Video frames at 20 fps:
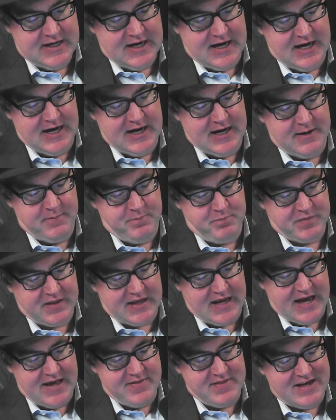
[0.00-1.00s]
Um,
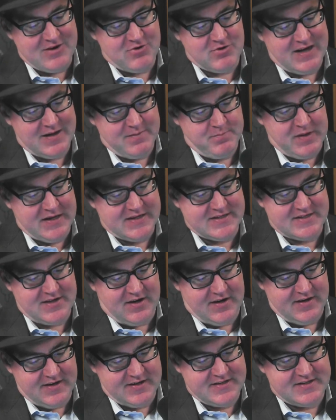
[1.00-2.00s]
and they all get big
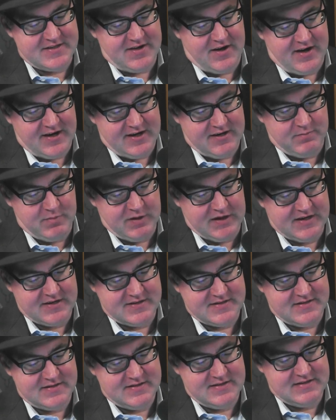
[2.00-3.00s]
excited
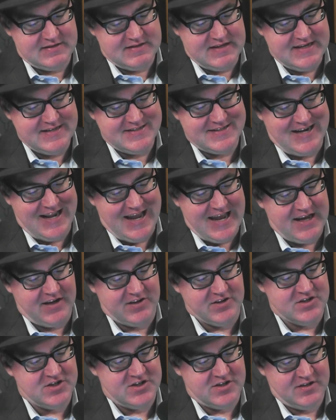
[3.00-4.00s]
because here's an
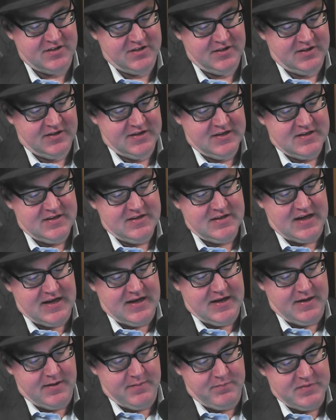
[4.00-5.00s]
edge.
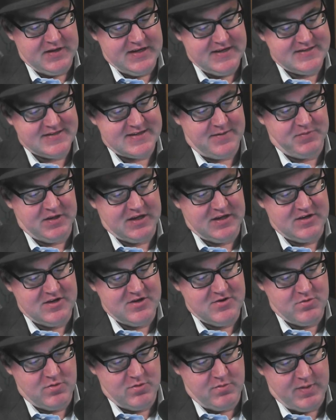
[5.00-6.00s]
Um, here's something
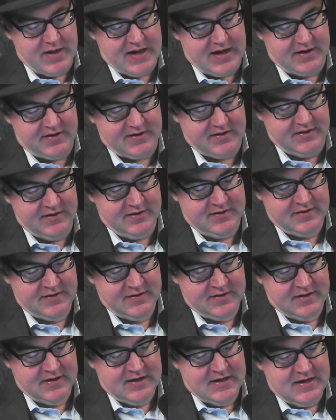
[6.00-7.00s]
new about it.
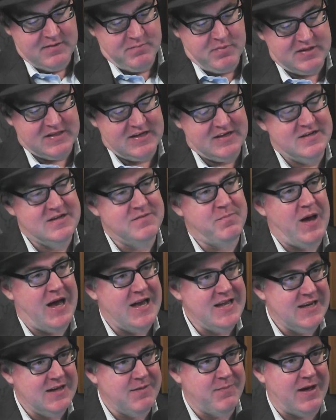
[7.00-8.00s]
But they're
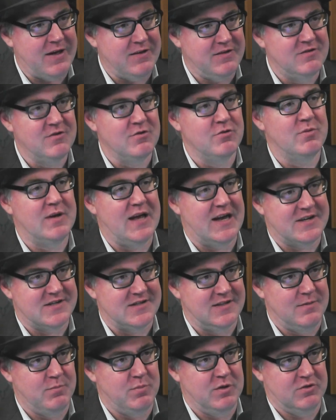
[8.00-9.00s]
debating about do we
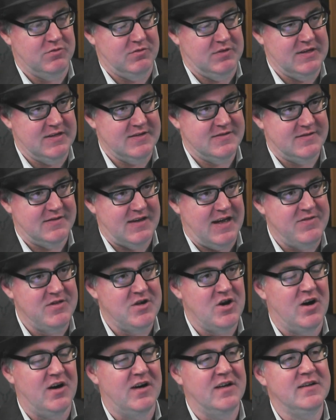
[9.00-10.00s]
actually build this? And
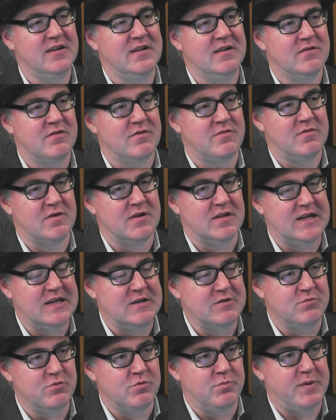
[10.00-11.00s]
the idea of it,
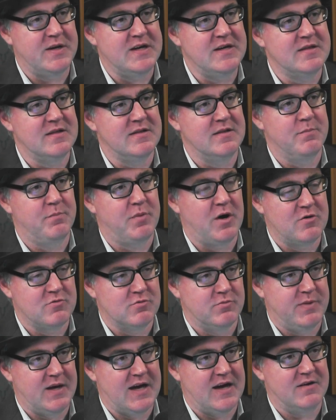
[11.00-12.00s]
it will be that the boat
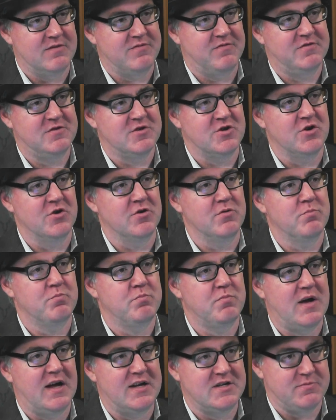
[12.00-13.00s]
will be able to turn
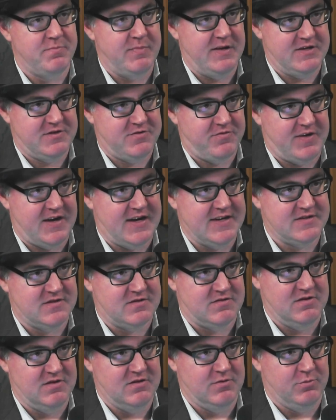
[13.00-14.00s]
much, much
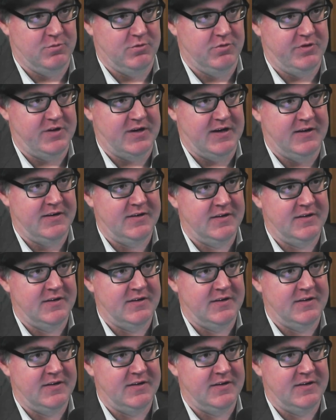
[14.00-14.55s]
faster in the water.